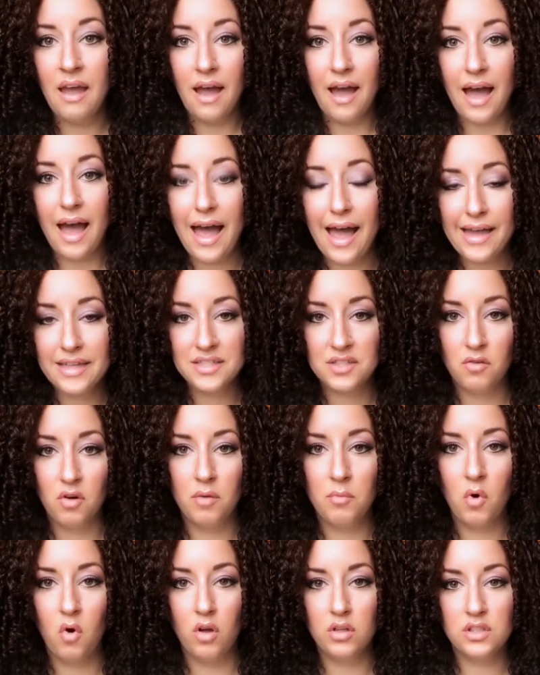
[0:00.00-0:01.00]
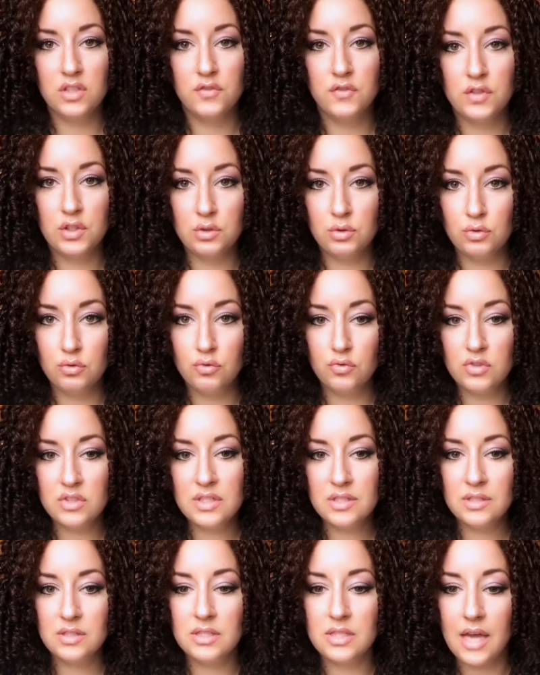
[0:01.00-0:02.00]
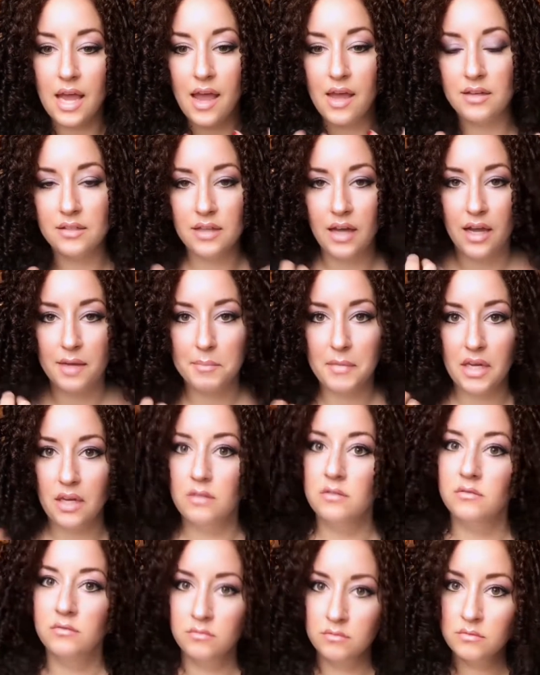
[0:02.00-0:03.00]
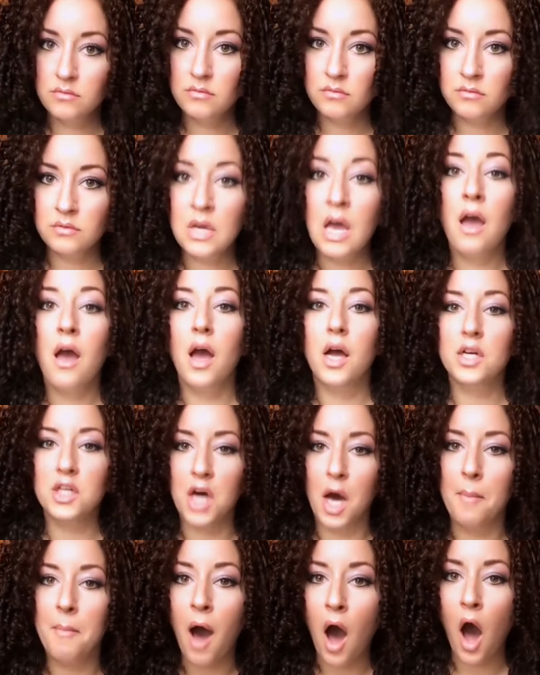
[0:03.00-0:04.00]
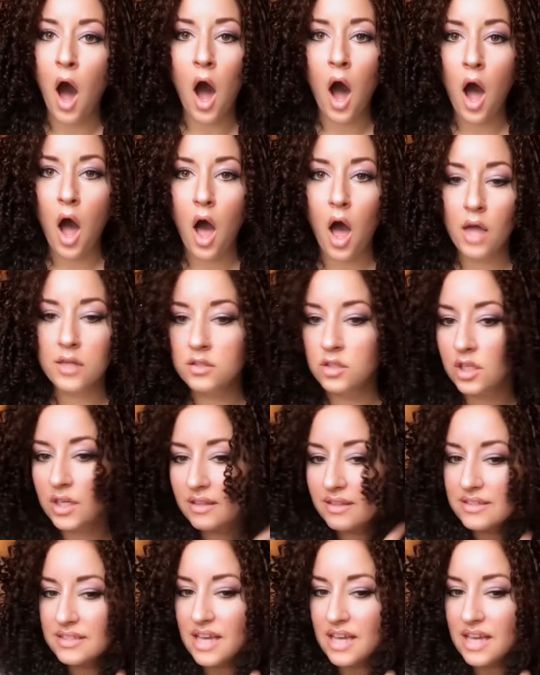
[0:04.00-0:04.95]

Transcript: Hi, so I'm all diffused, and I mean, come on, look at the